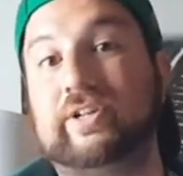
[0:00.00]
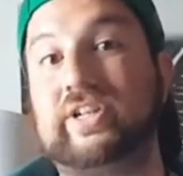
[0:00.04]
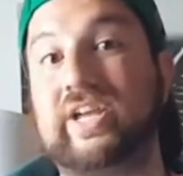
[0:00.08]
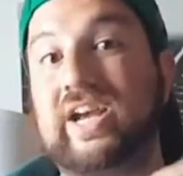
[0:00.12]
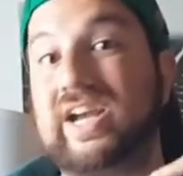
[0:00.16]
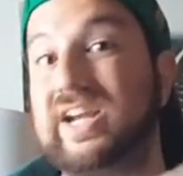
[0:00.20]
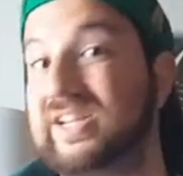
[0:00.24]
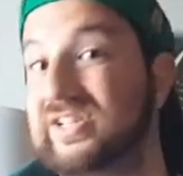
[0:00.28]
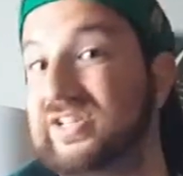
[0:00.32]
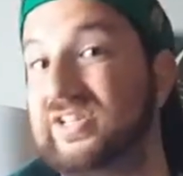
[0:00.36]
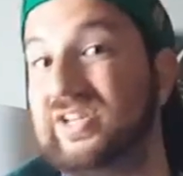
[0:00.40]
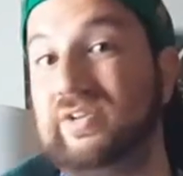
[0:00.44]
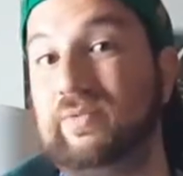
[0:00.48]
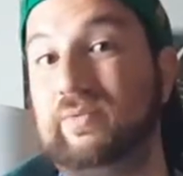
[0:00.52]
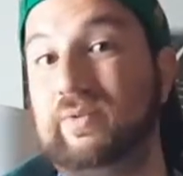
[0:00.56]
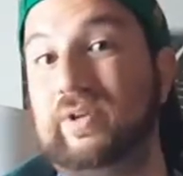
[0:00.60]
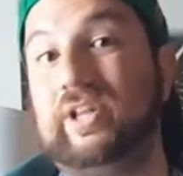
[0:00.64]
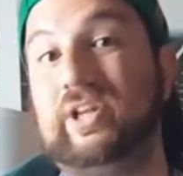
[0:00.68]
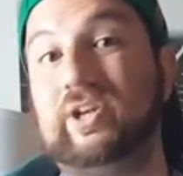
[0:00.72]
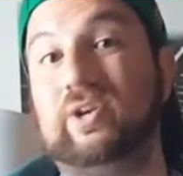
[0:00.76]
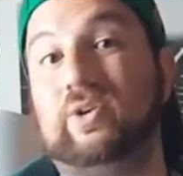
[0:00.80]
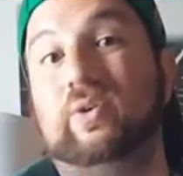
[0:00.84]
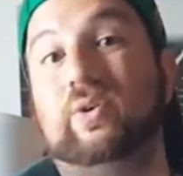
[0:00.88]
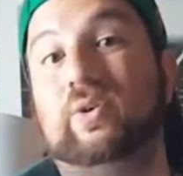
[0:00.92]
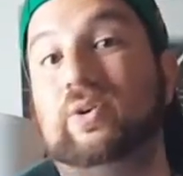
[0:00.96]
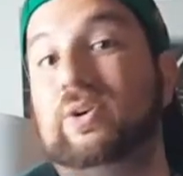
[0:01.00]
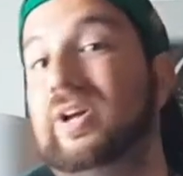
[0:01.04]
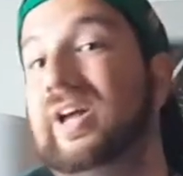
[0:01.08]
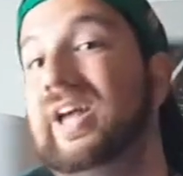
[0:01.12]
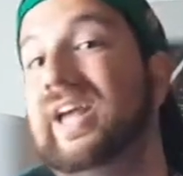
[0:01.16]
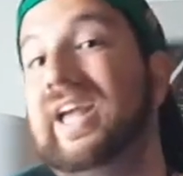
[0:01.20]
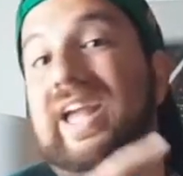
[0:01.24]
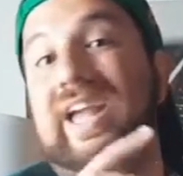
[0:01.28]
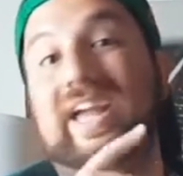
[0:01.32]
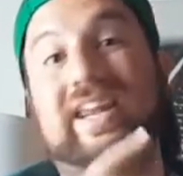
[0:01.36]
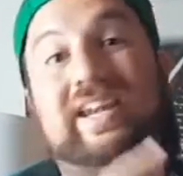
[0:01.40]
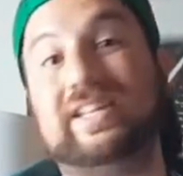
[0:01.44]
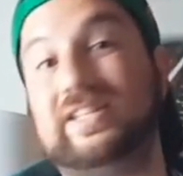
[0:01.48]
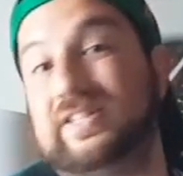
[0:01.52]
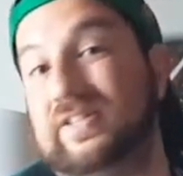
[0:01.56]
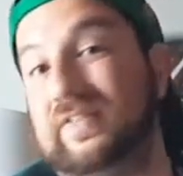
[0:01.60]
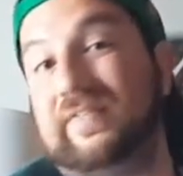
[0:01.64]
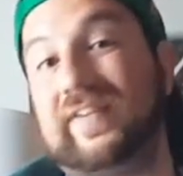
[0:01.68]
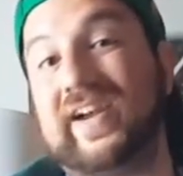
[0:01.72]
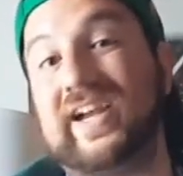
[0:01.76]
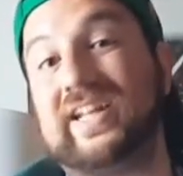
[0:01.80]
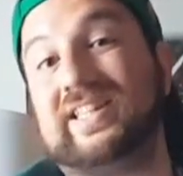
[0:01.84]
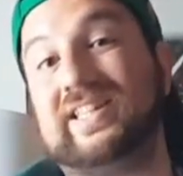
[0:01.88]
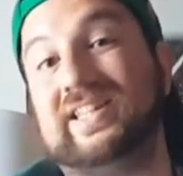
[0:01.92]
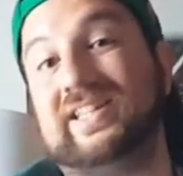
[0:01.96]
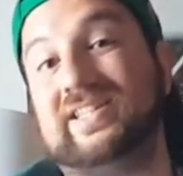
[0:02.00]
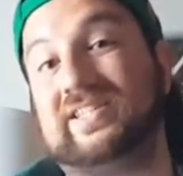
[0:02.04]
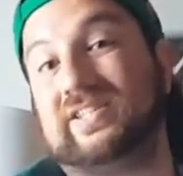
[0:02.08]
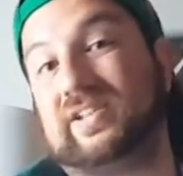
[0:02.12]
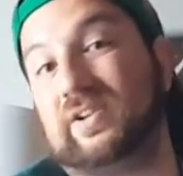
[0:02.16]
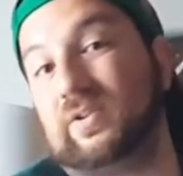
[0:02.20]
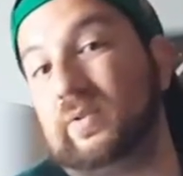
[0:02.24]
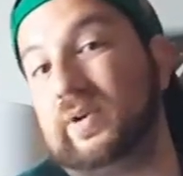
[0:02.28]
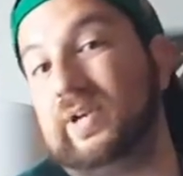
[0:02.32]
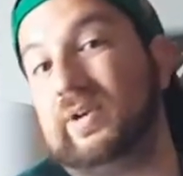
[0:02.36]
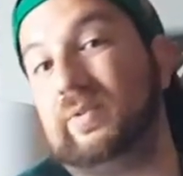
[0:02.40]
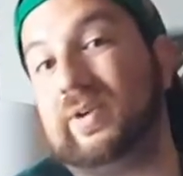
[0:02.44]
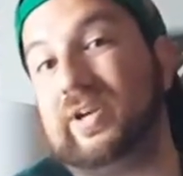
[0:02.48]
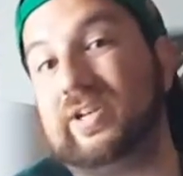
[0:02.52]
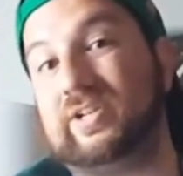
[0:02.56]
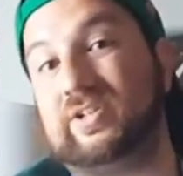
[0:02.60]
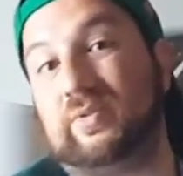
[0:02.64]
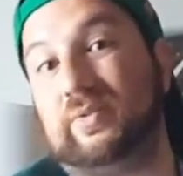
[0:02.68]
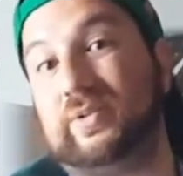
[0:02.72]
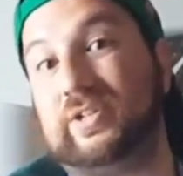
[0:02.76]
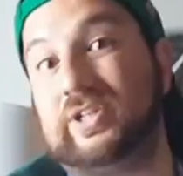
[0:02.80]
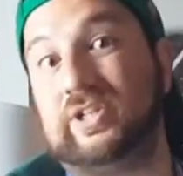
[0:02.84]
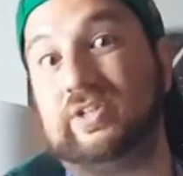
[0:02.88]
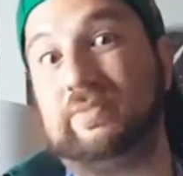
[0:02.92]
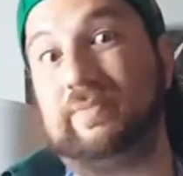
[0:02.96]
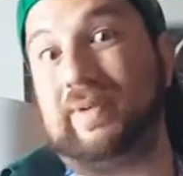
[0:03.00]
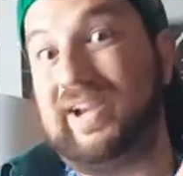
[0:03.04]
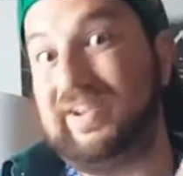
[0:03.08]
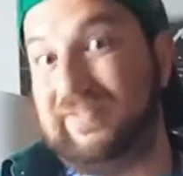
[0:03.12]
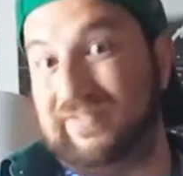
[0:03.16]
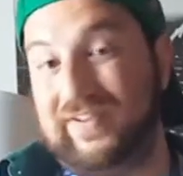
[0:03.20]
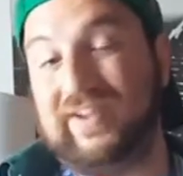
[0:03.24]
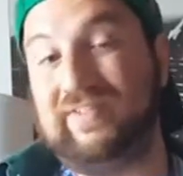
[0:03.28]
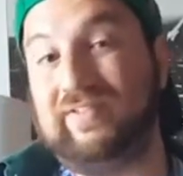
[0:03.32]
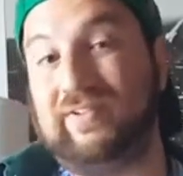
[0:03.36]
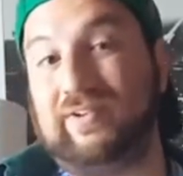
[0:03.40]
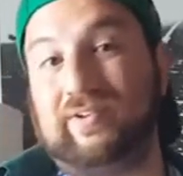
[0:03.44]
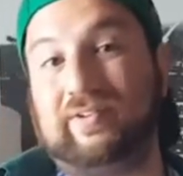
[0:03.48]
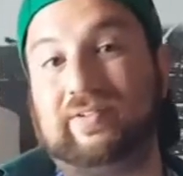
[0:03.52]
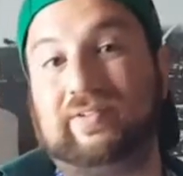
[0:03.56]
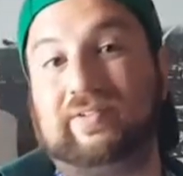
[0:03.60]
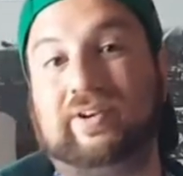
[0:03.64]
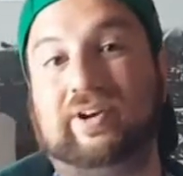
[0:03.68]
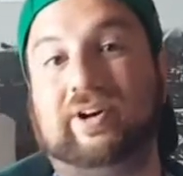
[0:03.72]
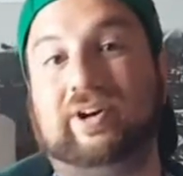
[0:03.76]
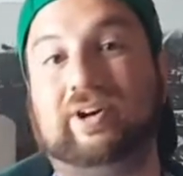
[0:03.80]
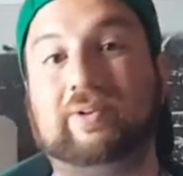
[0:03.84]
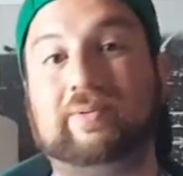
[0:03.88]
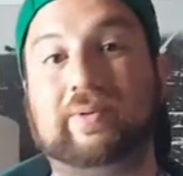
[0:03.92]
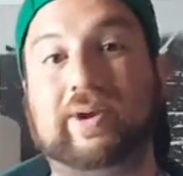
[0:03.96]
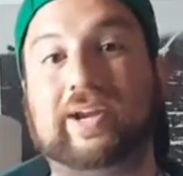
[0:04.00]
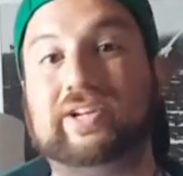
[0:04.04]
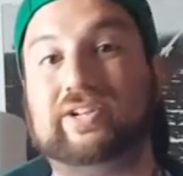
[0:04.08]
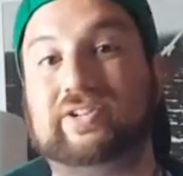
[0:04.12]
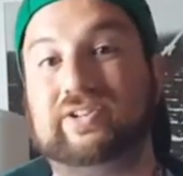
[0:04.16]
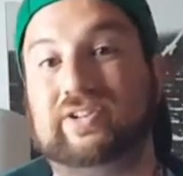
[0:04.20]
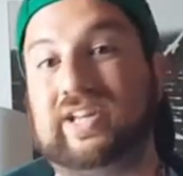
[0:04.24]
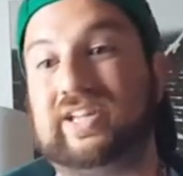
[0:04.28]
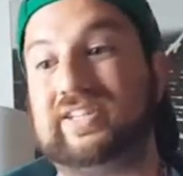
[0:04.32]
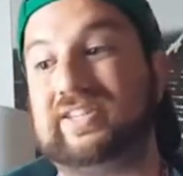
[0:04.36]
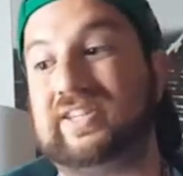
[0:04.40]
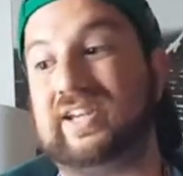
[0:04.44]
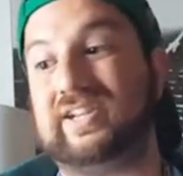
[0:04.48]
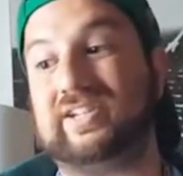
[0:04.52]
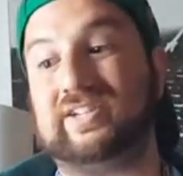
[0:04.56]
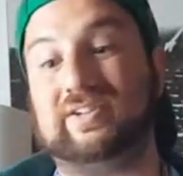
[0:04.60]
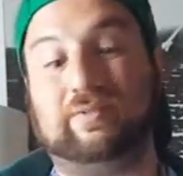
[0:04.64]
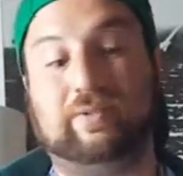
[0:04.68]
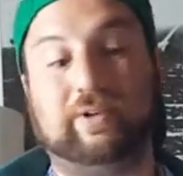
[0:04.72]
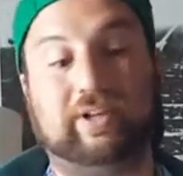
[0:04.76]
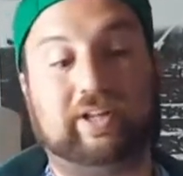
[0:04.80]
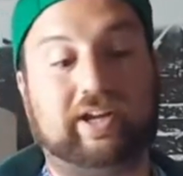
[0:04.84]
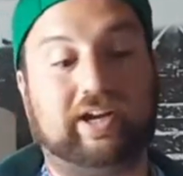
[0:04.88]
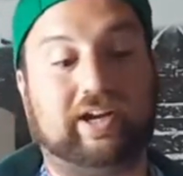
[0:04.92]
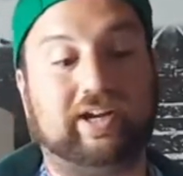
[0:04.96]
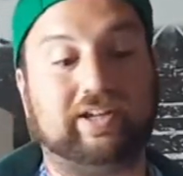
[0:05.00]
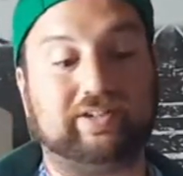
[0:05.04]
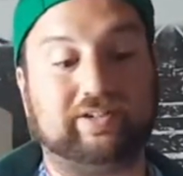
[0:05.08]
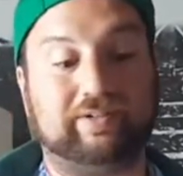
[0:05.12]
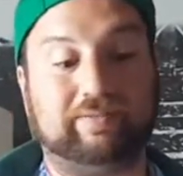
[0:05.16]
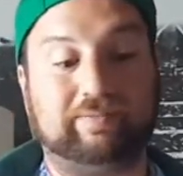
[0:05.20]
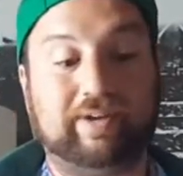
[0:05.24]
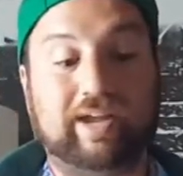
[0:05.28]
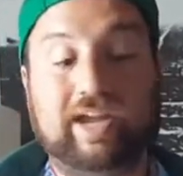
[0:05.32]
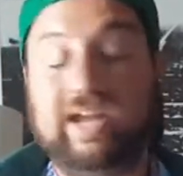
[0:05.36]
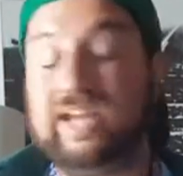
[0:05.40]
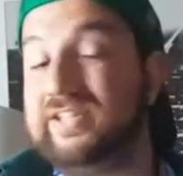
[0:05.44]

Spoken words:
That's actually really cool, and it's the fact that it's the Green Ranger, which is my favorite Ranger. That's actually really awesome.